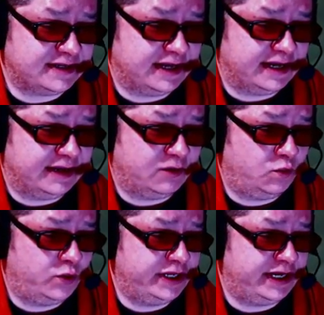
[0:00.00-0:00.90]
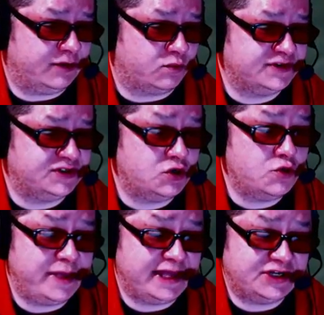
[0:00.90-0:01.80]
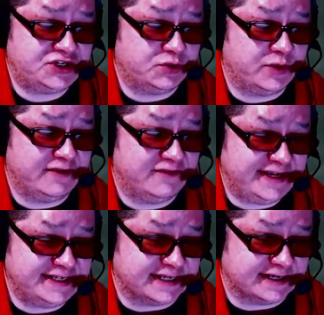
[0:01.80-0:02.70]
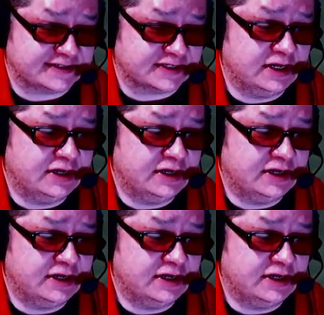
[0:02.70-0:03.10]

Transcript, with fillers: Uh, would resume issuing visas